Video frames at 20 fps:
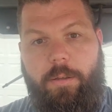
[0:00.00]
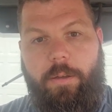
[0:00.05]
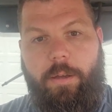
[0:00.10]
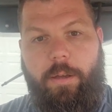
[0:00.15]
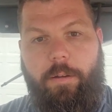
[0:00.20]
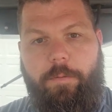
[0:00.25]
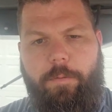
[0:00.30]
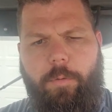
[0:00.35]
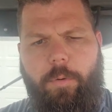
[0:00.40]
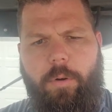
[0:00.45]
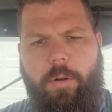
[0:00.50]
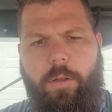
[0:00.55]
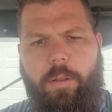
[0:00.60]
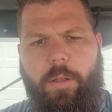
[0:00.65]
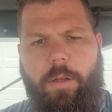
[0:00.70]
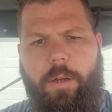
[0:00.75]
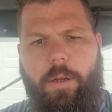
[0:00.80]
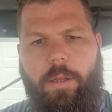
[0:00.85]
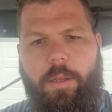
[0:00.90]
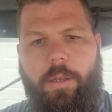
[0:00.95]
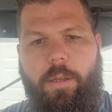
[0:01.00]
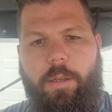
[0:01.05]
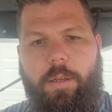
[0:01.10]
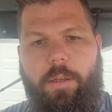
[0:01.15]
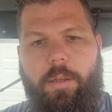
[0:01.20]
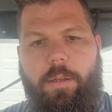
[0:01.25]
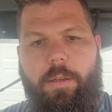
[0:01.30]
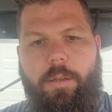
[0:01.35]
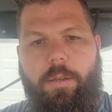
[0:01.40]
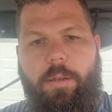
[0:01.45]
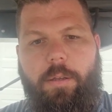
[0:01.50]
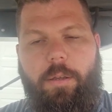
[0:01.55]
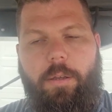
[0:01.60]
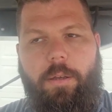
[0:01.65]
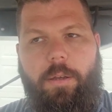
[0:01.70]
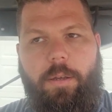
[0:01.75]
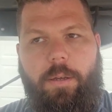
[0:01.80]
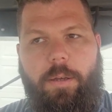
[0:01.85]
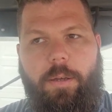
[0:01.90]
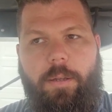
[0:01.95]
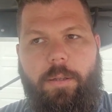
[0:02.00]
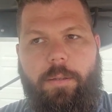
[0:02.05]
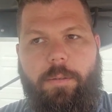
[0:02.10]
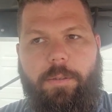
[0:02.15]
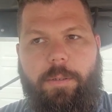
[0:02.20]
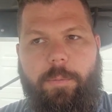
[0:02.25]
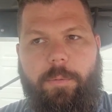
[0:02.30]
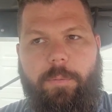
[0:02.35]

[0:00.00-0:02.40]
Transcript: at 4 o'clock, it seems